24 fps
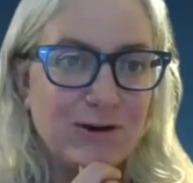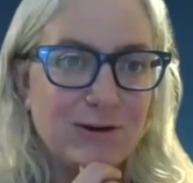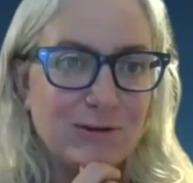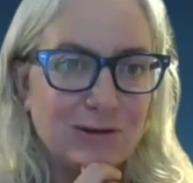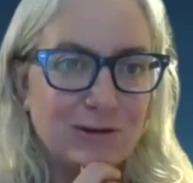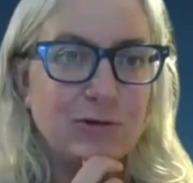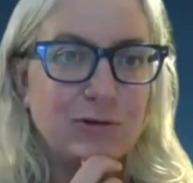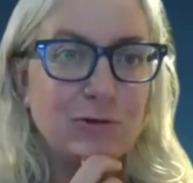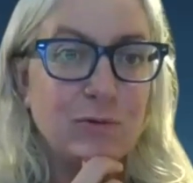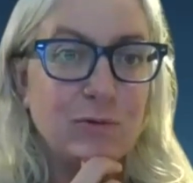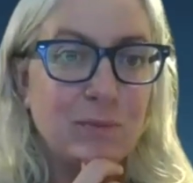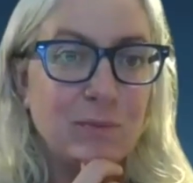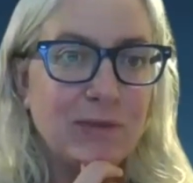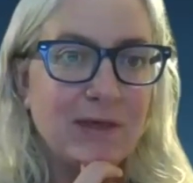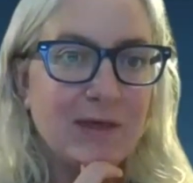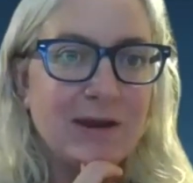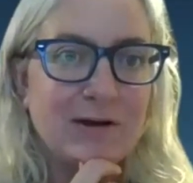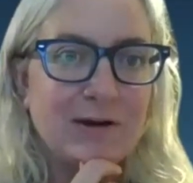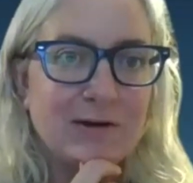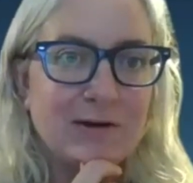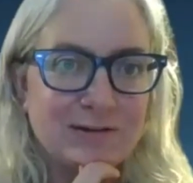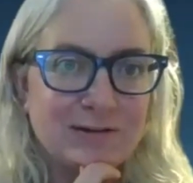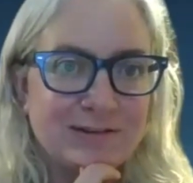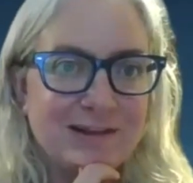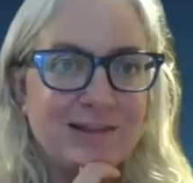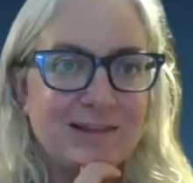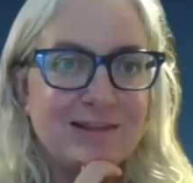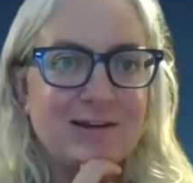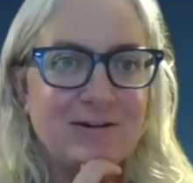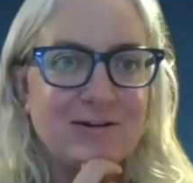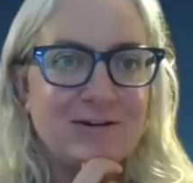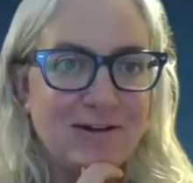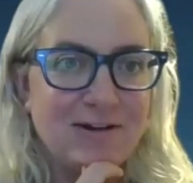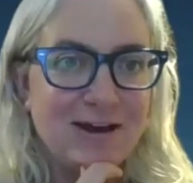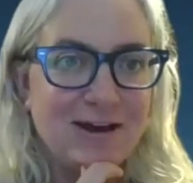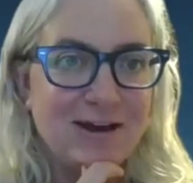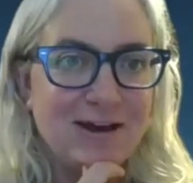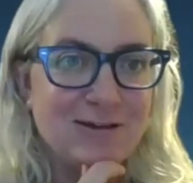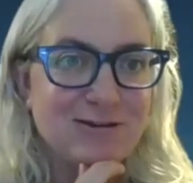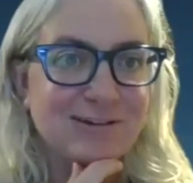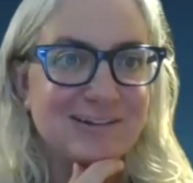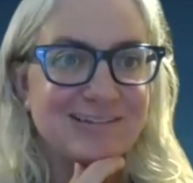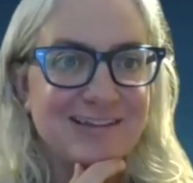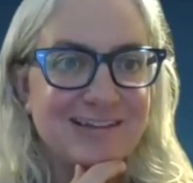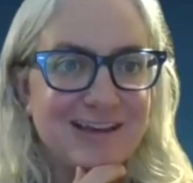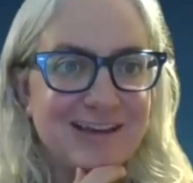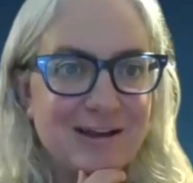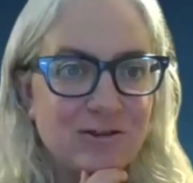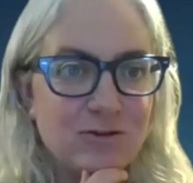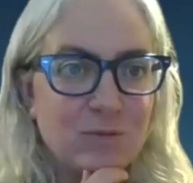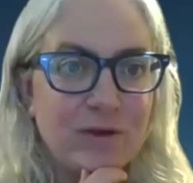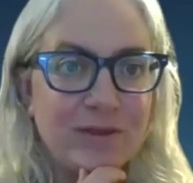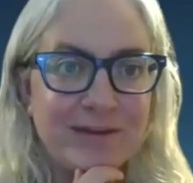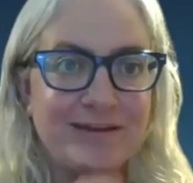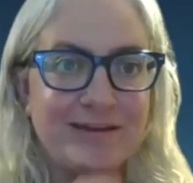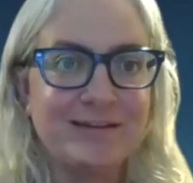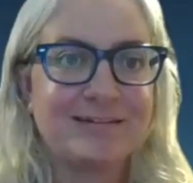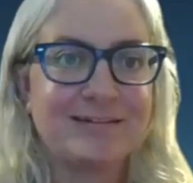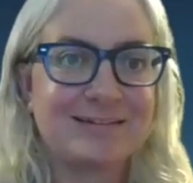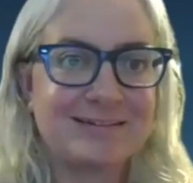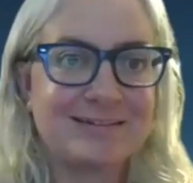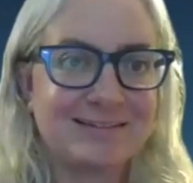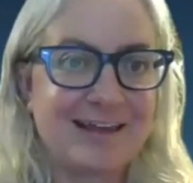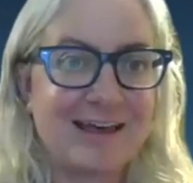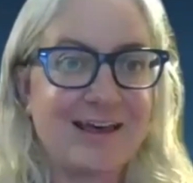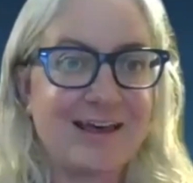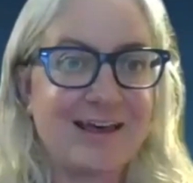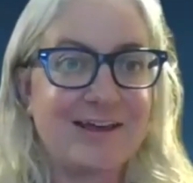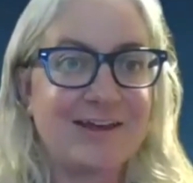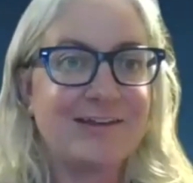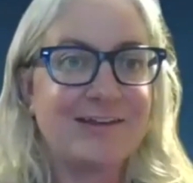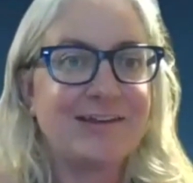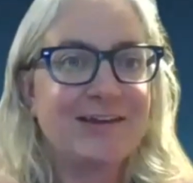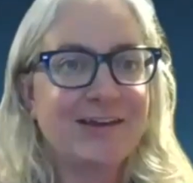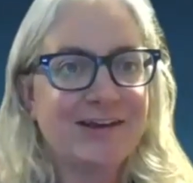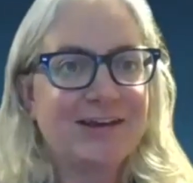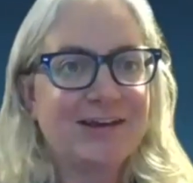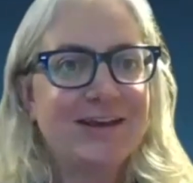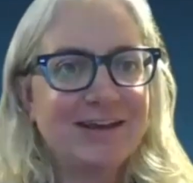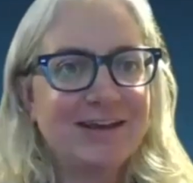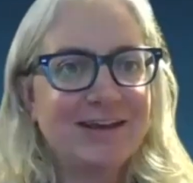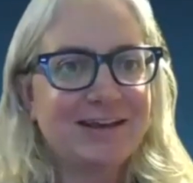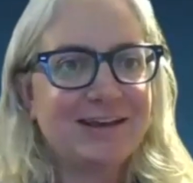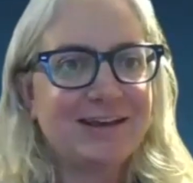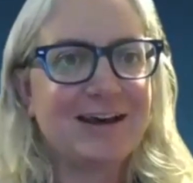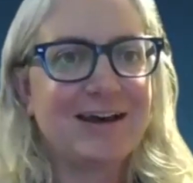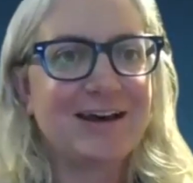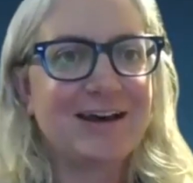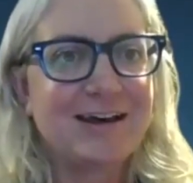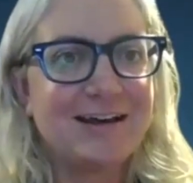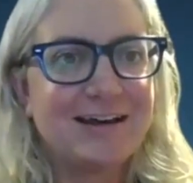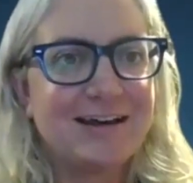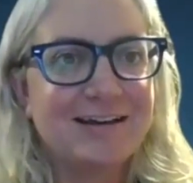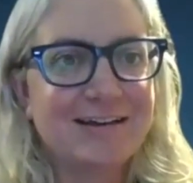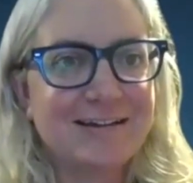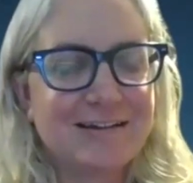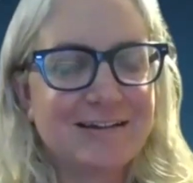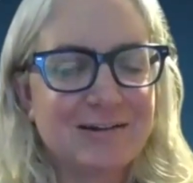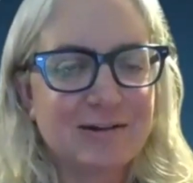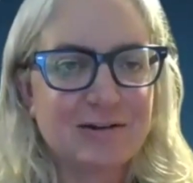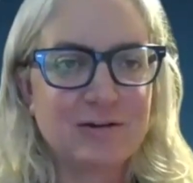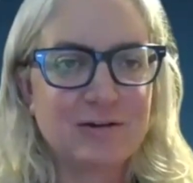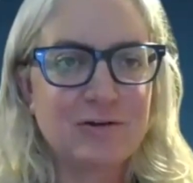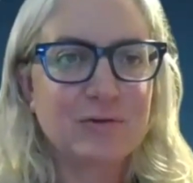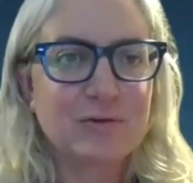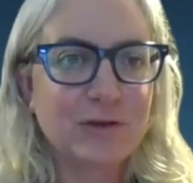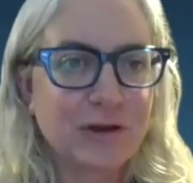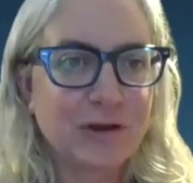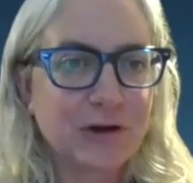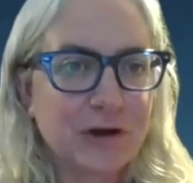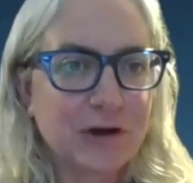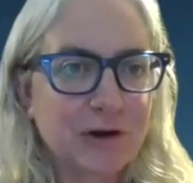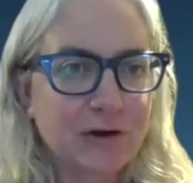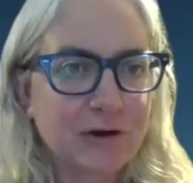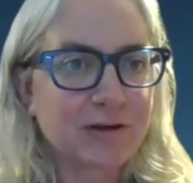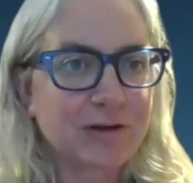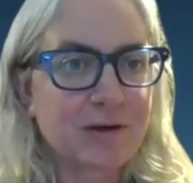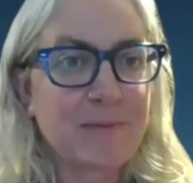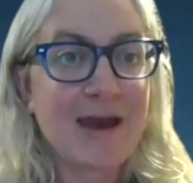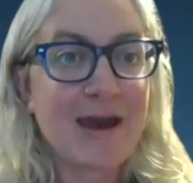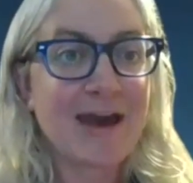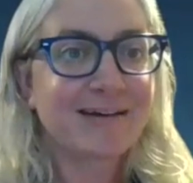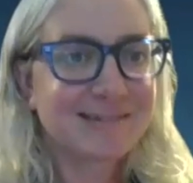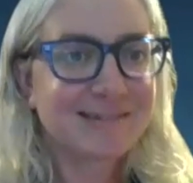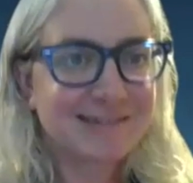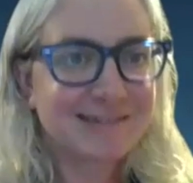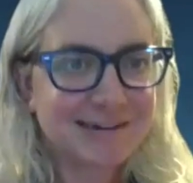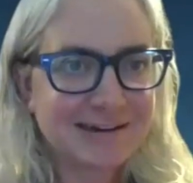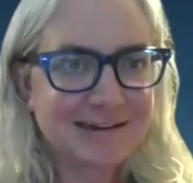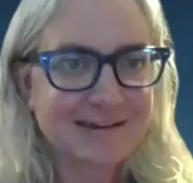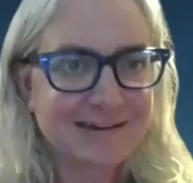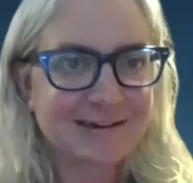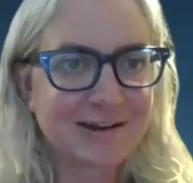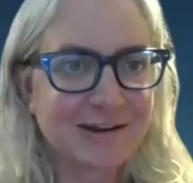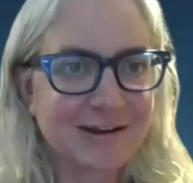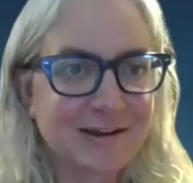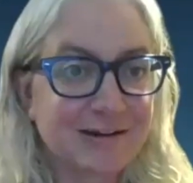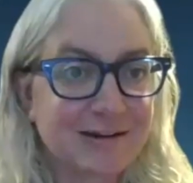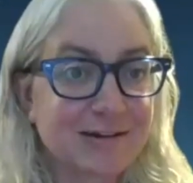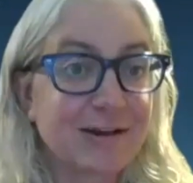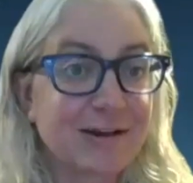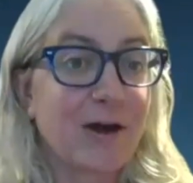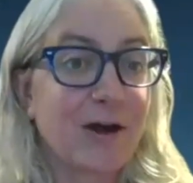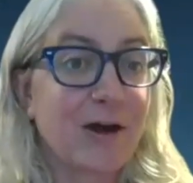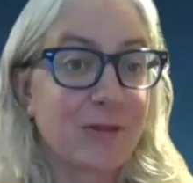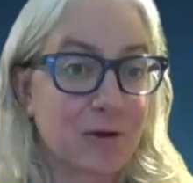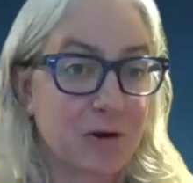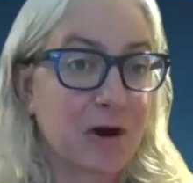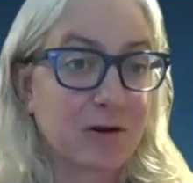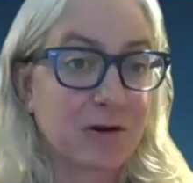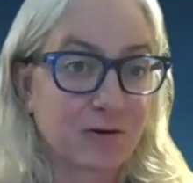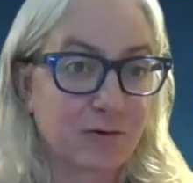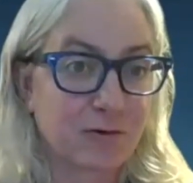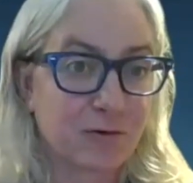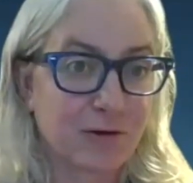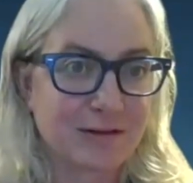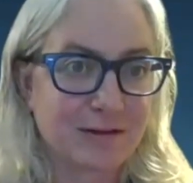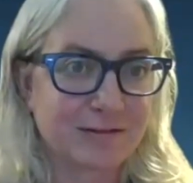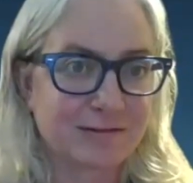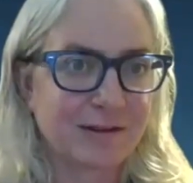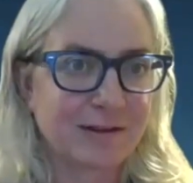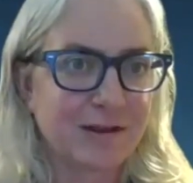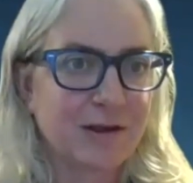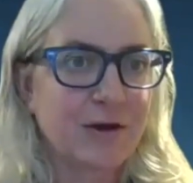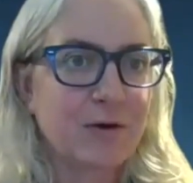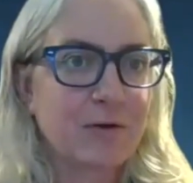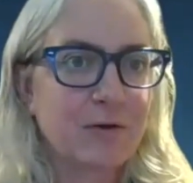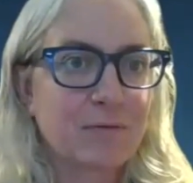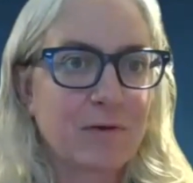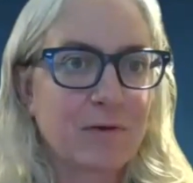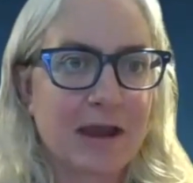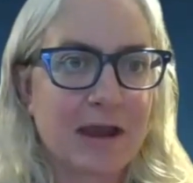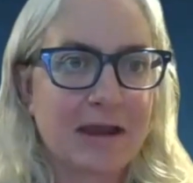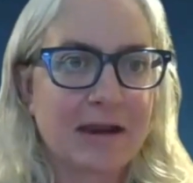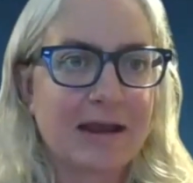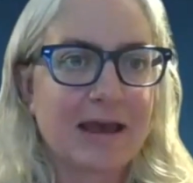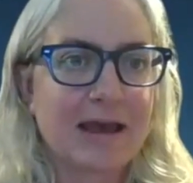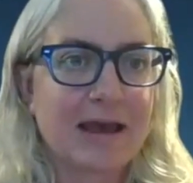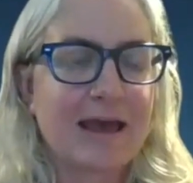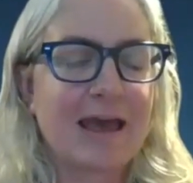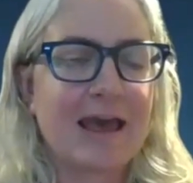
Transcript: the two players on the international stage willing to sell nuclear capacity to other countries, right?